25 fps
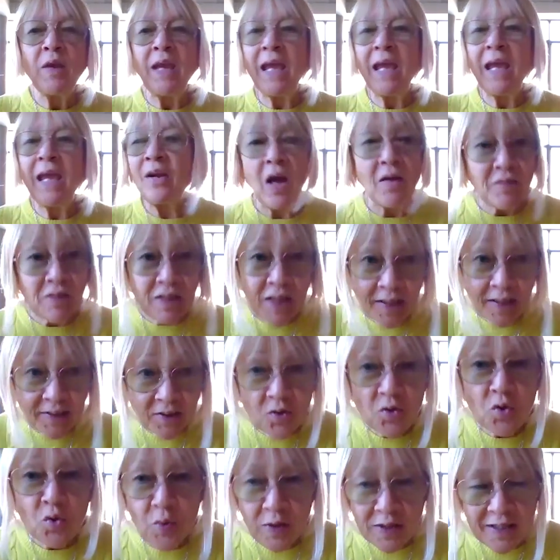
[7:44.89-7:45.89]
We cannot
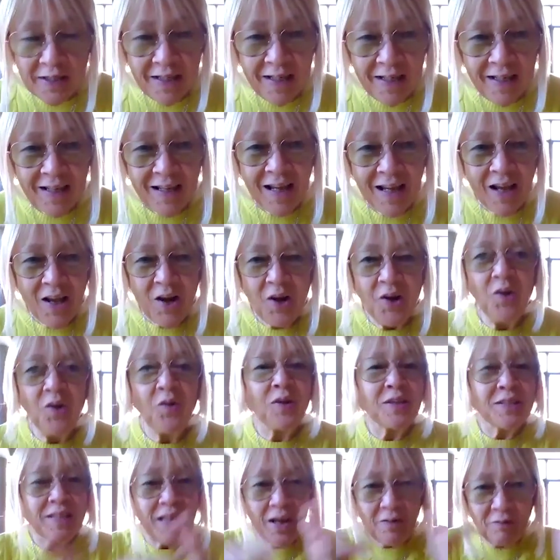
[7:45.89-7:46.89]
advertise on Twitter.
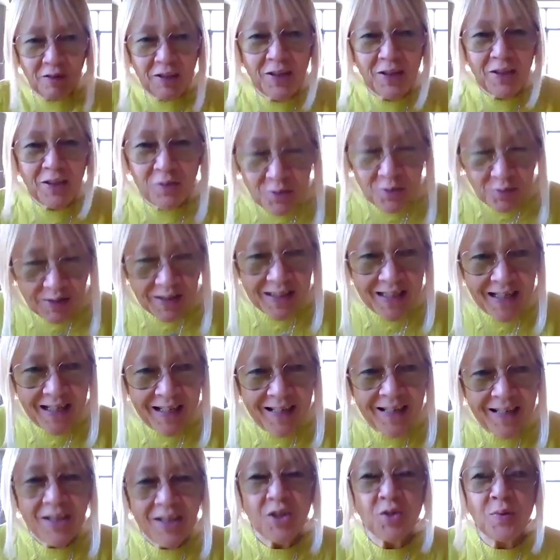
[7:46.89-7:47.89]
Look at everything on
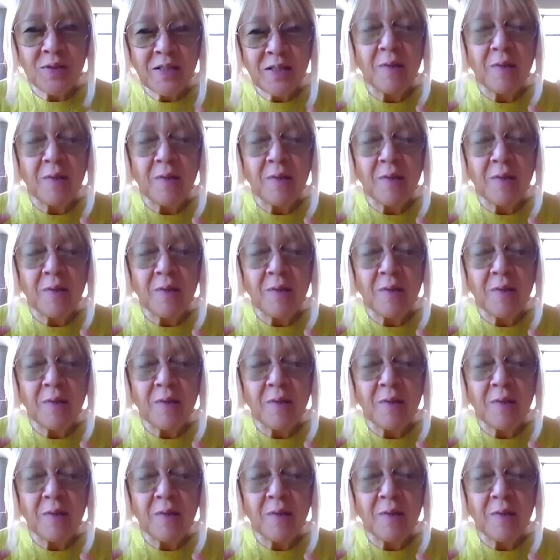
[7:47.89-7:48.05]
Twitter.